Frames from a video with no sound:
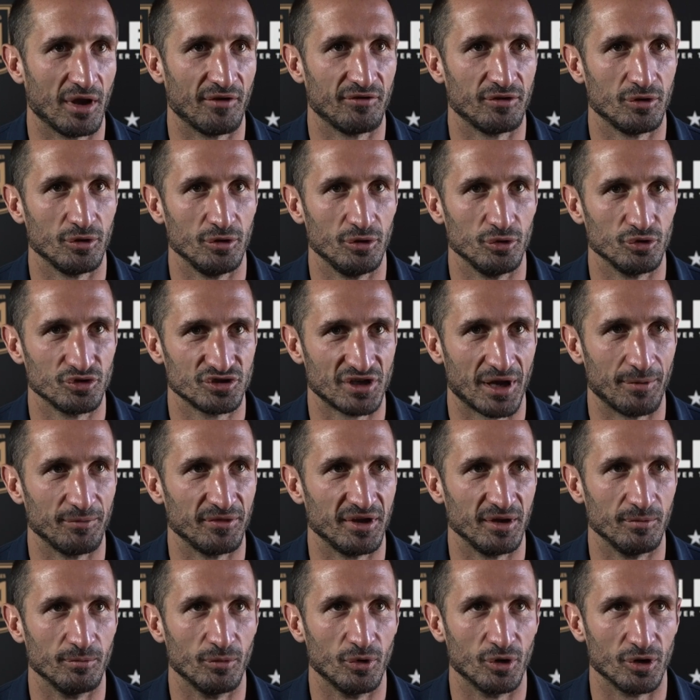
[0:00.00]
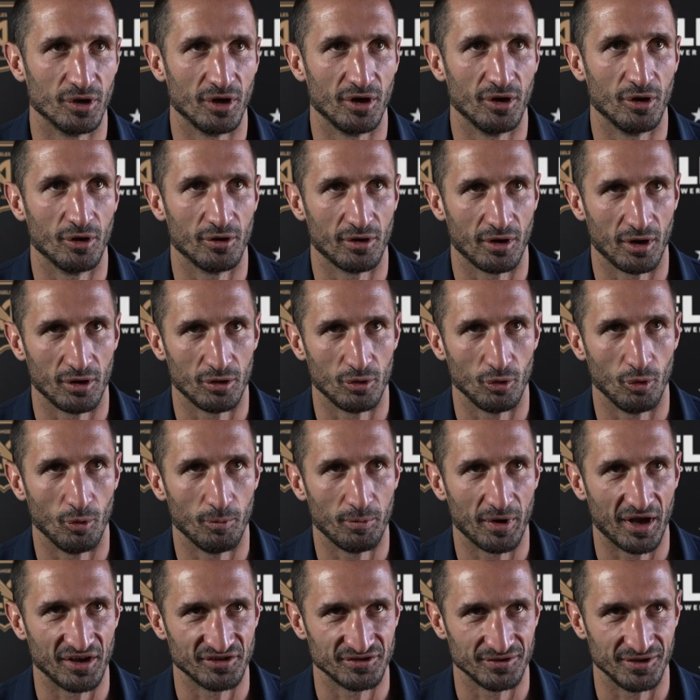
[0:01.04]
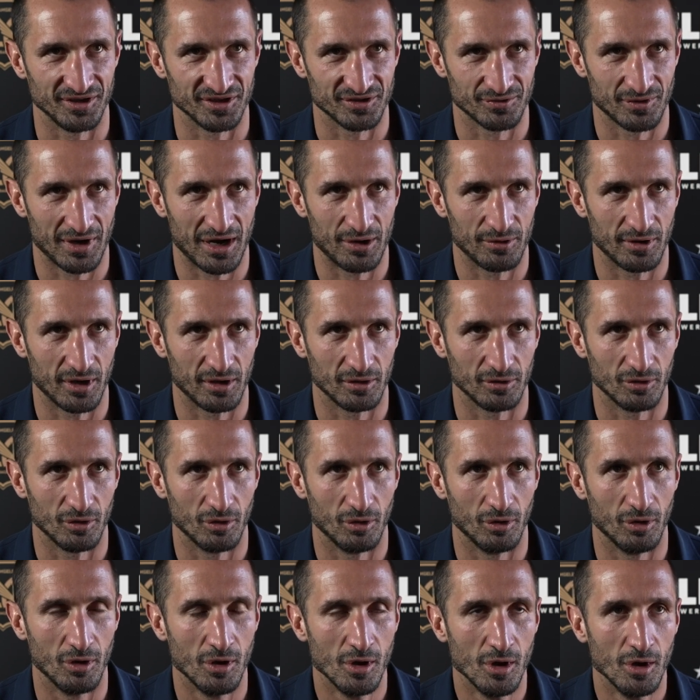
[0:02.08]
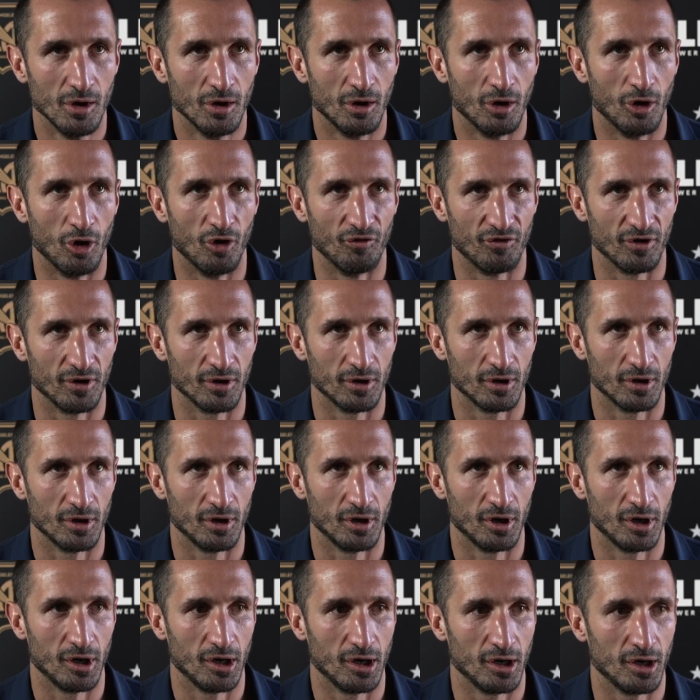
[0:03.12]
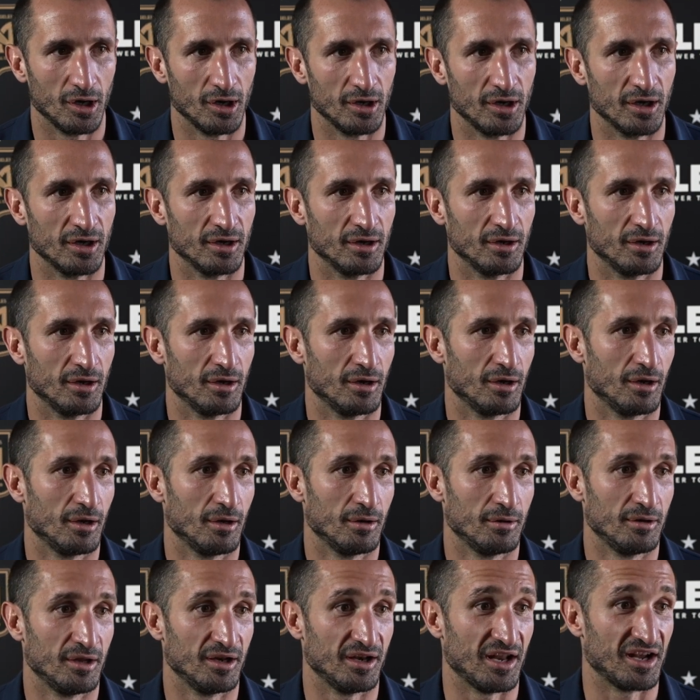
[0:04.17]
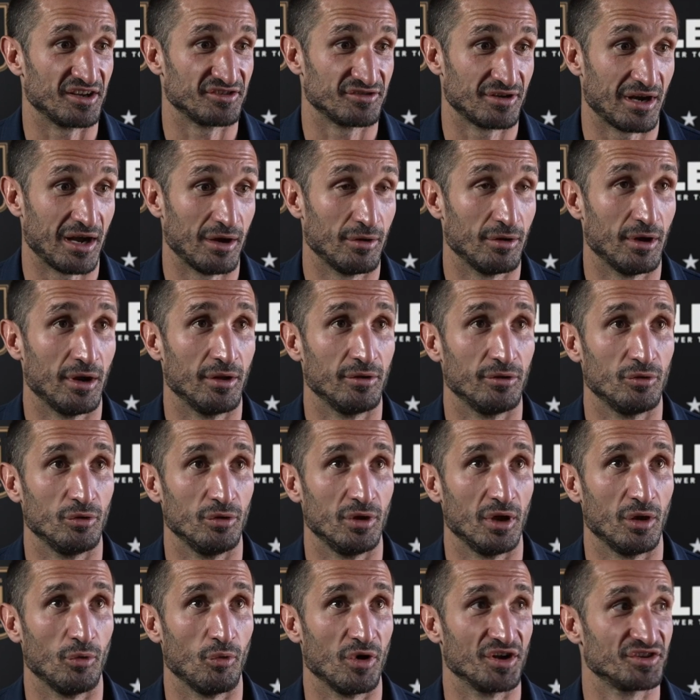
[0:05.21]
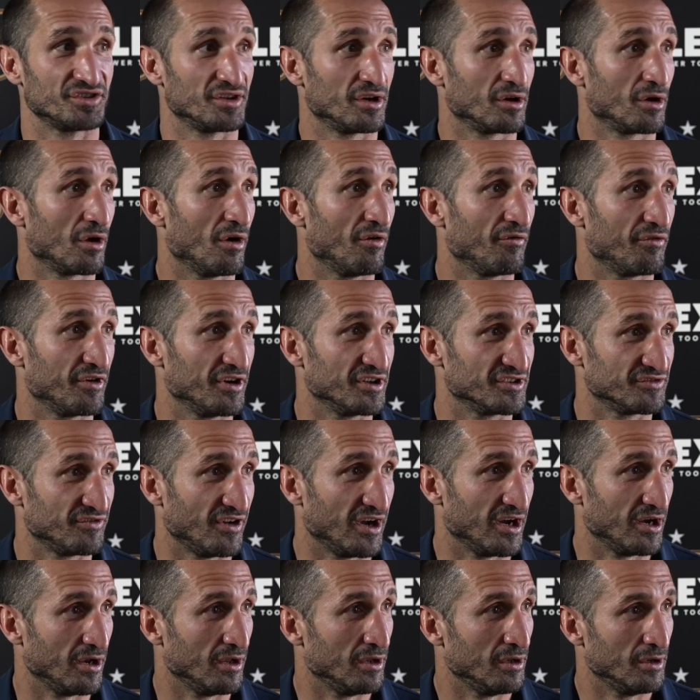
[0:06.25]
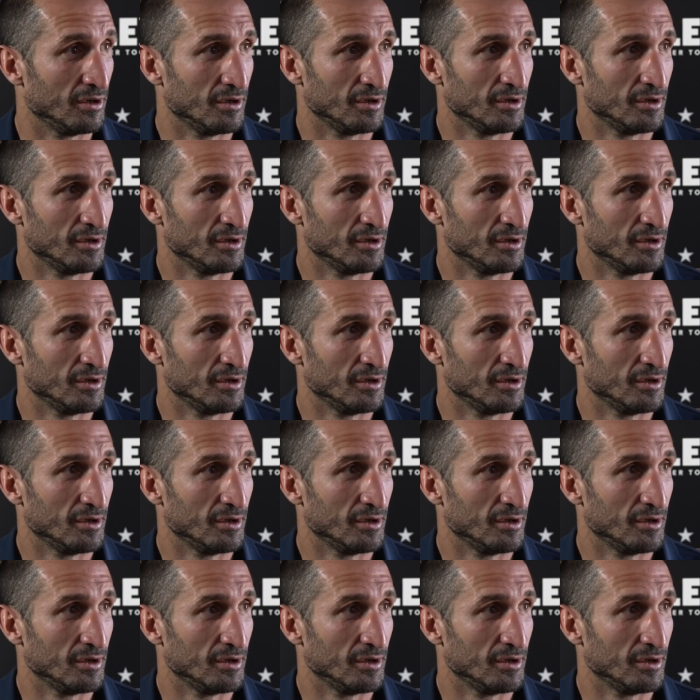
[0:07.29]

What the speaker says: we have to do something more in order to pass this round and go over the next round and to the Western Conference Final.